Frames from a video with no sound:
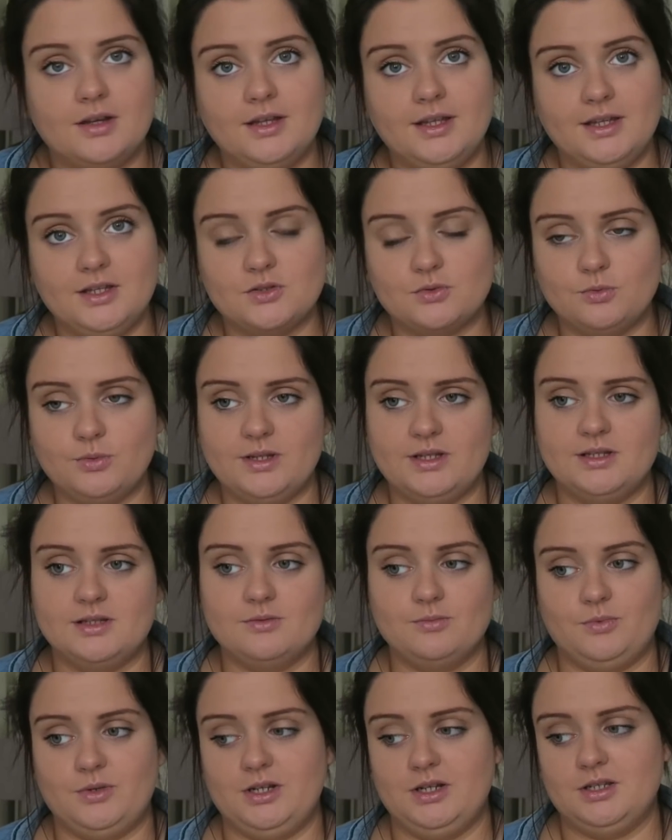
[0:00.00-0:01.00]
He's
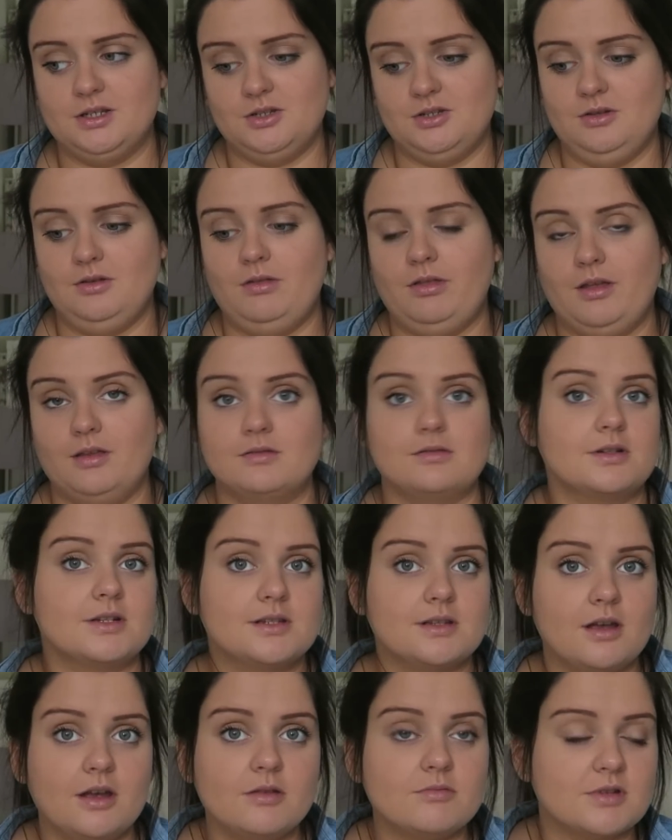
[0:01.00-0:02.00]
always wanted to do things on
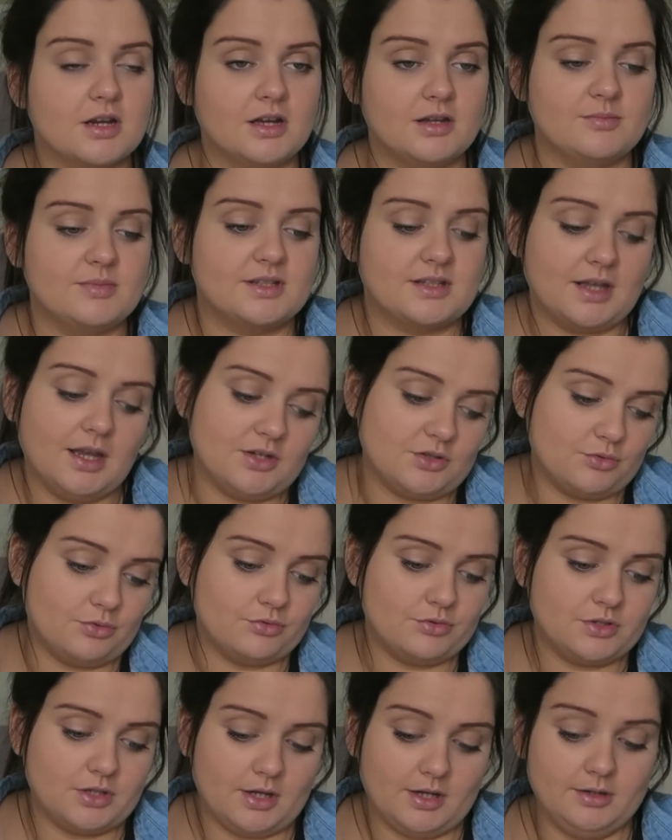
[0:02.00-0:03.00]
his own time
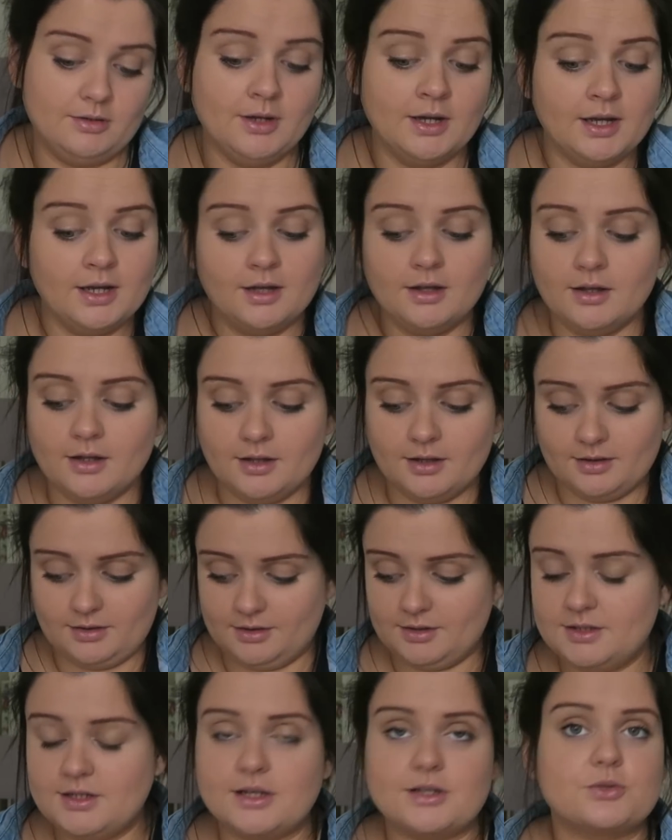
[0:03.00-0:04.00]
schedule, so it
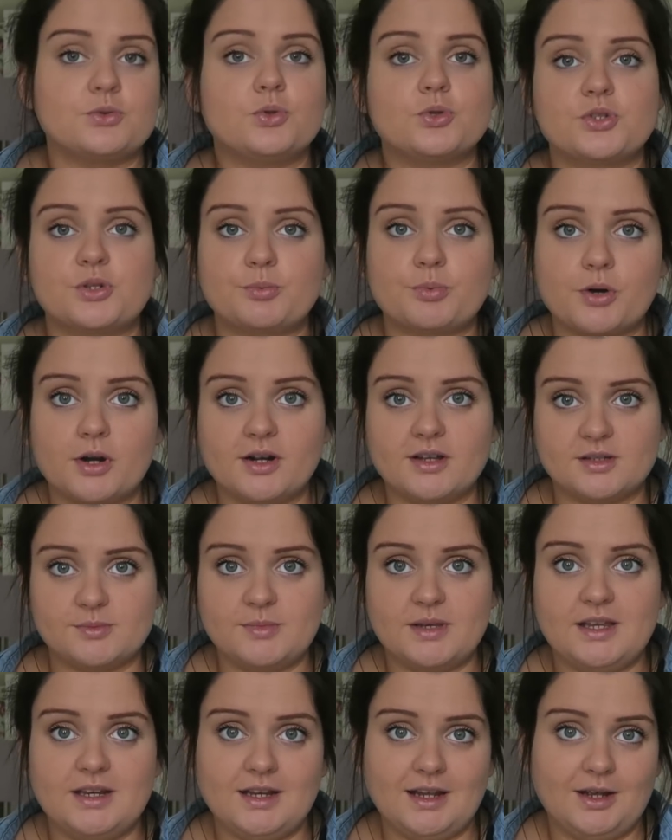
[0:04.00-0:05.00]
does not surprise
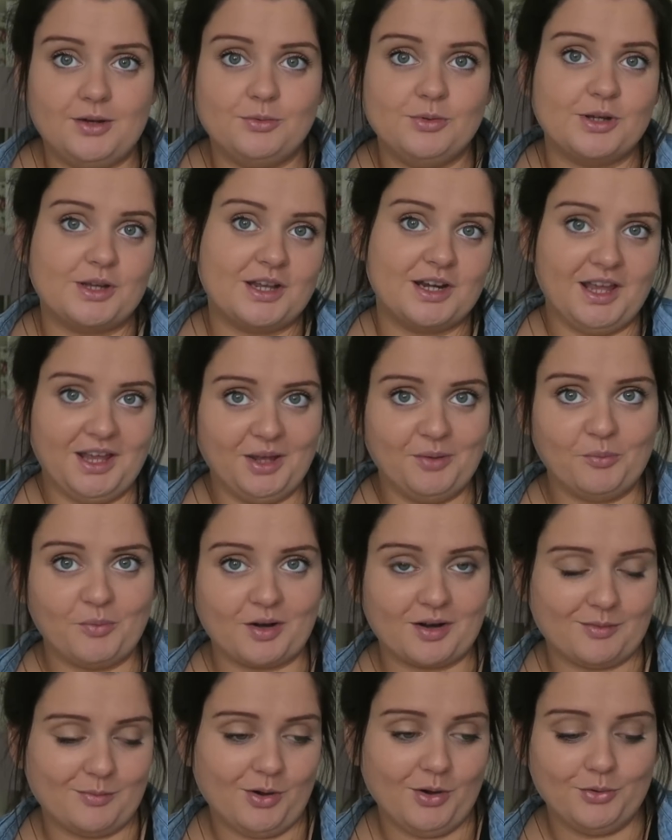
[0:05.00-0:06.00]
me now looking at him
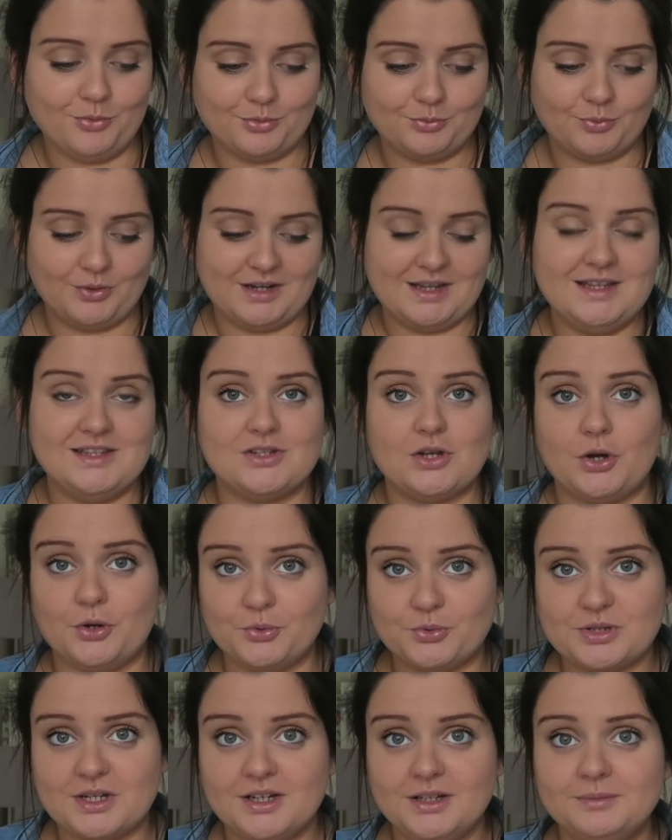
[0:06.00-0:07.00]
when he's
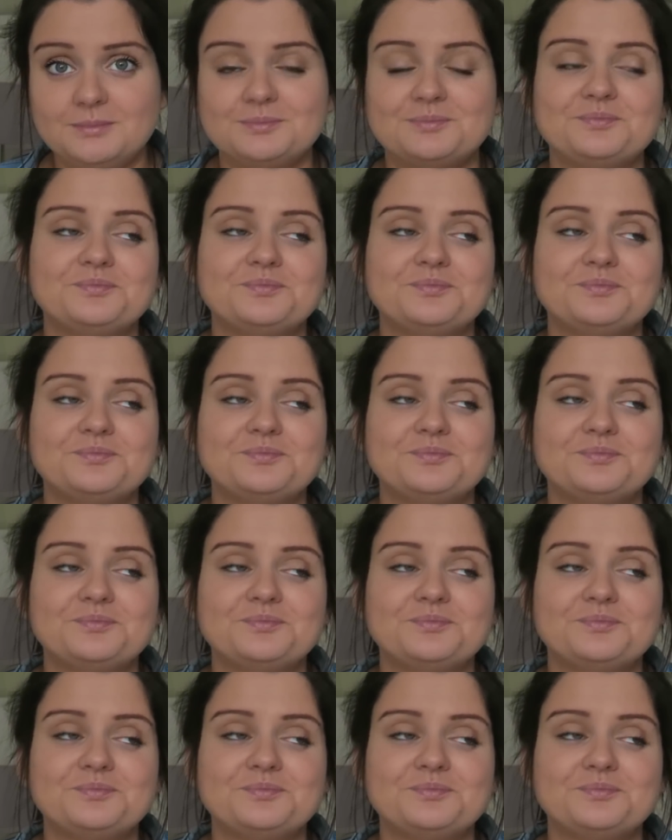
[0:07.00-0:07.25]
older.